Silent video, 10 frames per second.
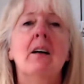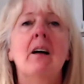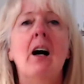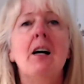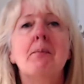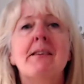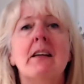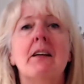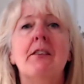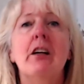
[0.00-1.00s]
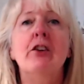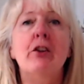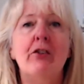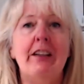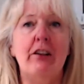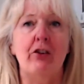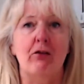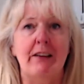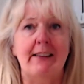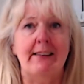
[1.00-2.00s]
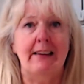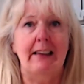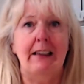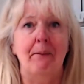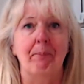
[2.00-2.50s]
I observed a new teacher recently.